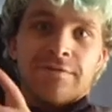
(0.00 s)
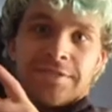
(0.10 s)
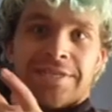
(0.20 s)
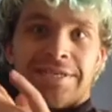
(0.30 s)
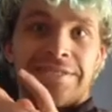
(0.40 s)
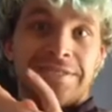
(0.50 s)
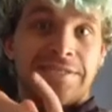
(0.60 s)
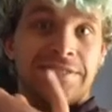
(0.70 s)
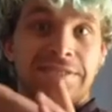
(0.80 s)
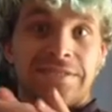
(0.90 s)
It was like a
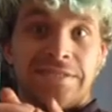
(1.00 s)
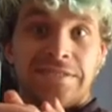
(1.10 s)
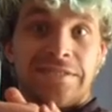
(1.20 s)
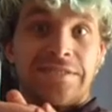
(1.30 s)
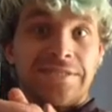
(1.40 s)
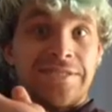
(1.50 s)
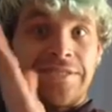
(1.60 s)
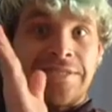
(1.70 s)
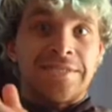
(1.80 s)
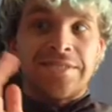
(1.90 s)
solid
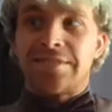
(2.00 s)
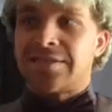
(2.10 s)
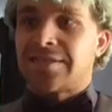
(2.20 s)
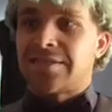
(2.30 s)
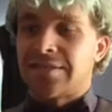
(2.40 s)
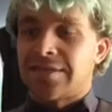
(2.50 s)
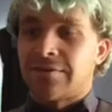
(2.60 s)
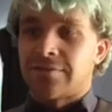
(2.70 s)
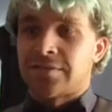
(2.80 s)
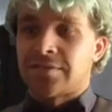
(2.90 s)
thing and
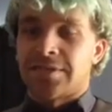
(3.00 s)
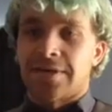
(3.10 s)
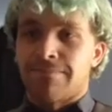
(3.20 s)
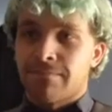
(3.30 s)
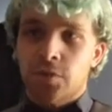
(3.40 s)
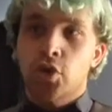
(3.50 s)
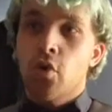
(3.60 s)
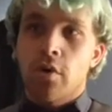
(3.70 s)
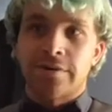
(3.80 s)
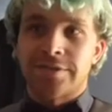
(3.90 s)
it was, yeah, too
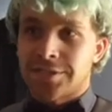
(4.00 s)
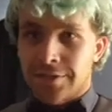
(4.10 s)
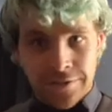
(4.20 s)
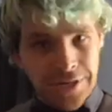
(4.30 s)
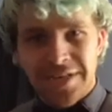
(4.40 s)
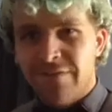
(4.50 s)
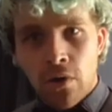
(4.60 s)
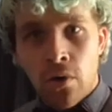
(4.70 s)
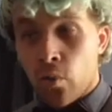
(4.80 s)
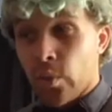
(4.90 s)
awkward. So I
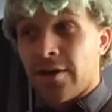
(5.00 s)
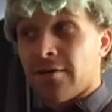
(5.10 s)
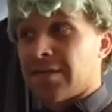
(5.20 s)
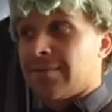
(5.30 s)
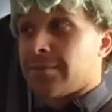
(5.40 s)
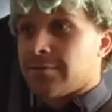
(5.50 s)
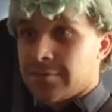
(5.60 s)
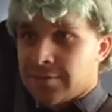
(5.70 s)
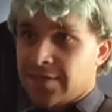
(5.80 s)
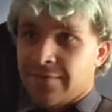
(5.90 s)
never wear
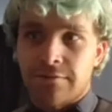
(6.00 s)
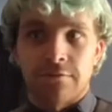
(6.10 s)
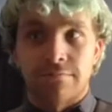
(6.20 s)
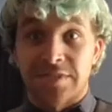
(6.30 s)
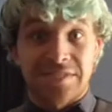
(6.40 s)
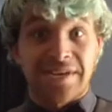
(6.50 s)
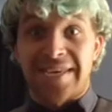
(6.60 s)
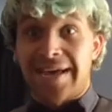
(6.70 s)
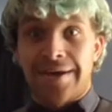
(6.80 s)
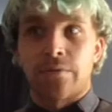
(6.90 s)
gumboots ever, or just I
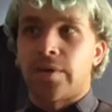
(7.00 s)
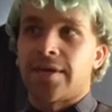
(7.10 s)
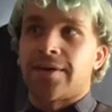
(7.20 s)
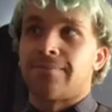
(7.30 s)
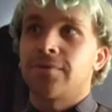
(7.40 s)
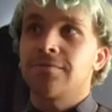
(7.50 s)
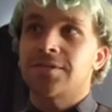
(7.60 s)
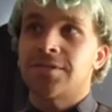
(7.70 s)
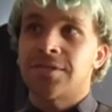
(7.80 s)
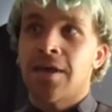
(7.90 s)
can't wear
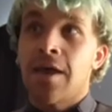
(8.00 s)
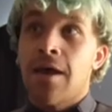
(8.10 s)
gumboots.